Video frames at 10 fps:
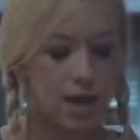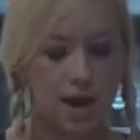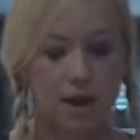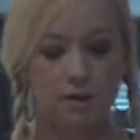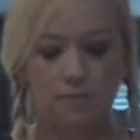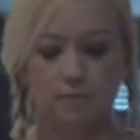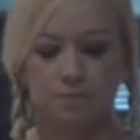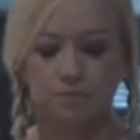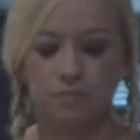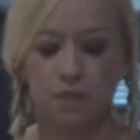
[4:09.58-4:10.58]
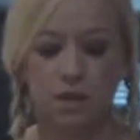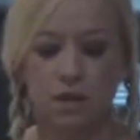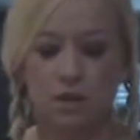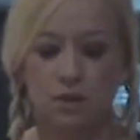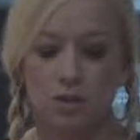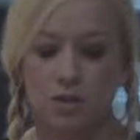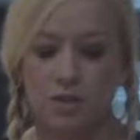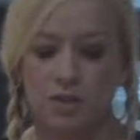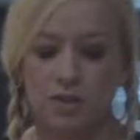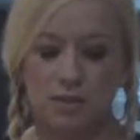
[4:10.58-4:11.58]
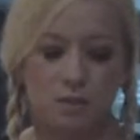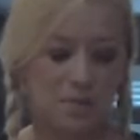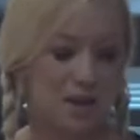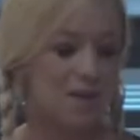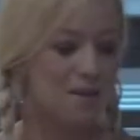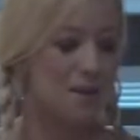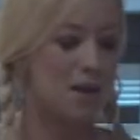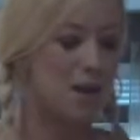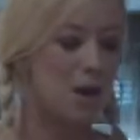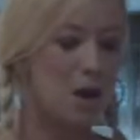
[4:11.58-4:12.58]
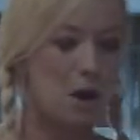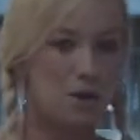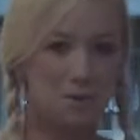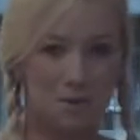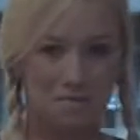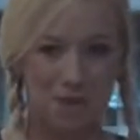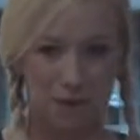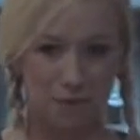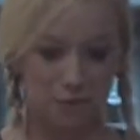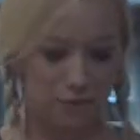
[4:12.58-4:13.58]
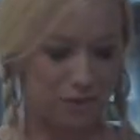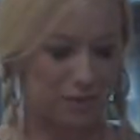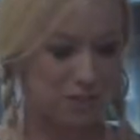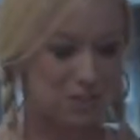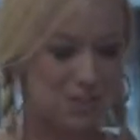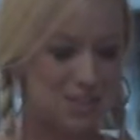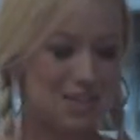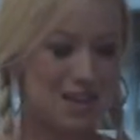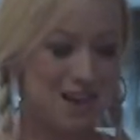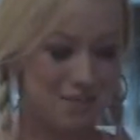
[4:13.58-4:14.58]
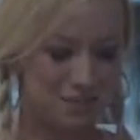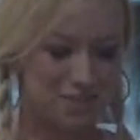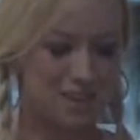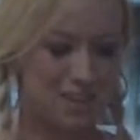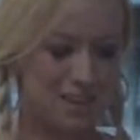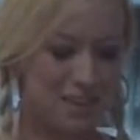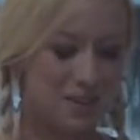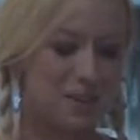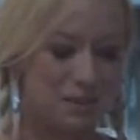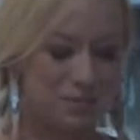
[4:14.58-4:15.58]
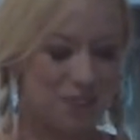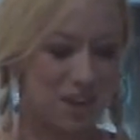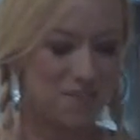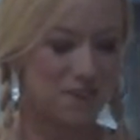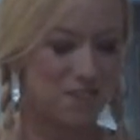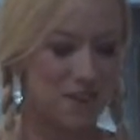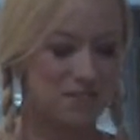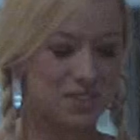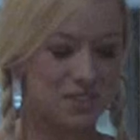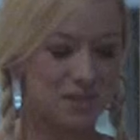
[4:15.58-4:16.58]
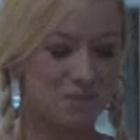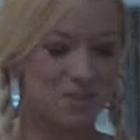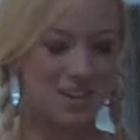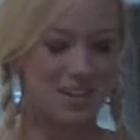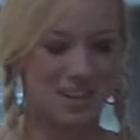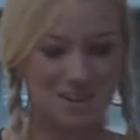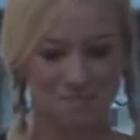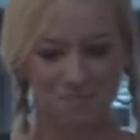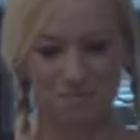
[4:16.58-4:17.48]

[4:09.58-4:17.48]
to add. And you don't want this to be an awkward mouthful, just enough to get a little flavor of everything we're putting in it.